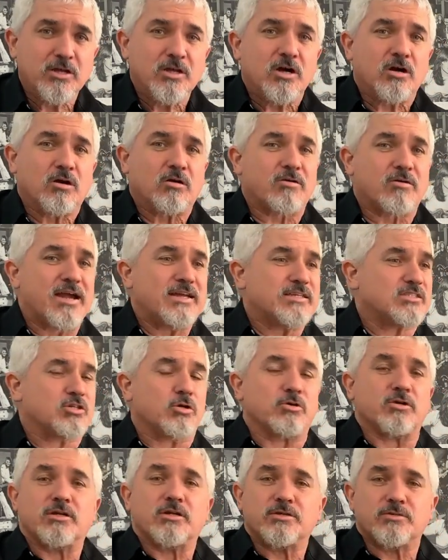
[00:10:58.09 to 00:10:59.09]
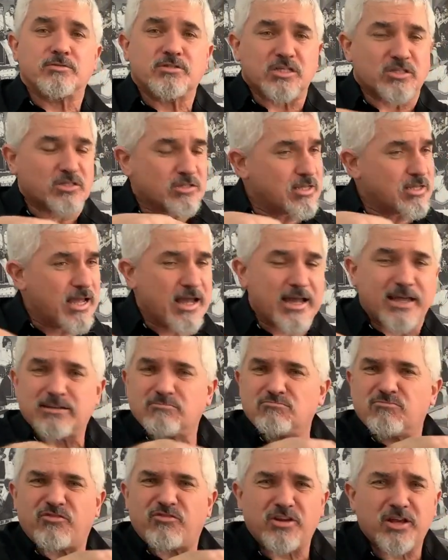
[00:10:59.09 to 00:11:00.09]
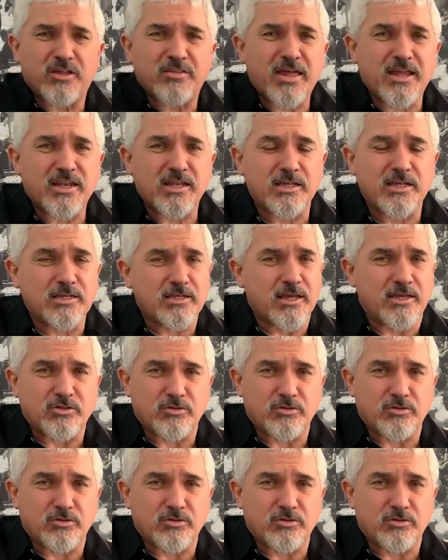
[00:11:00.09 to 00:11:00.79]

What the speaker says: All right, so just follow that link and